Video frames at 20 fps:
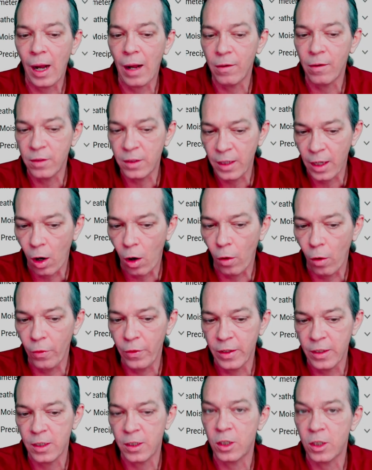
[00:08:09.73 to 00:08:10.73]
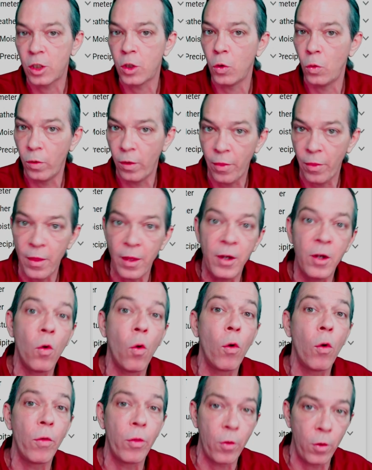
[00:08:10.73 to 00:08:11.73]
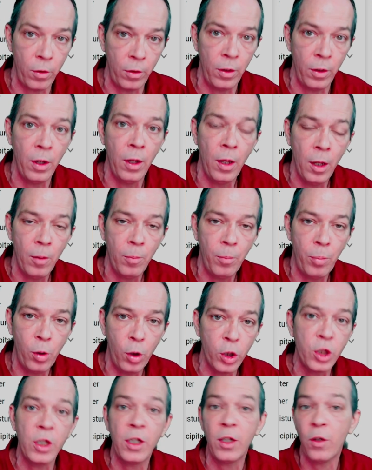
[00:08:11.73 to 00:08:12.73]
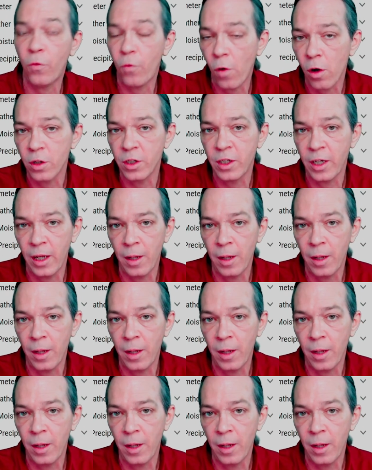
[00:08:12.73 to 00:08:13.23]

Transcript: I would say all this is doing the northern push as far as the